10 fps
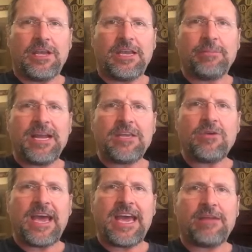anybody
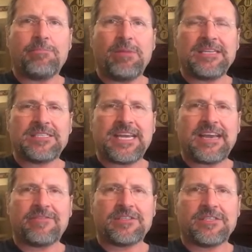you add must
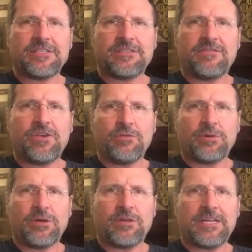have a sense of
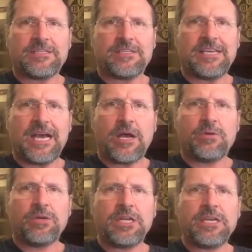humor. That's the
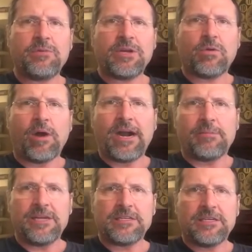only
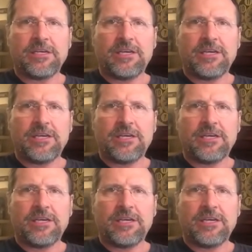requirement.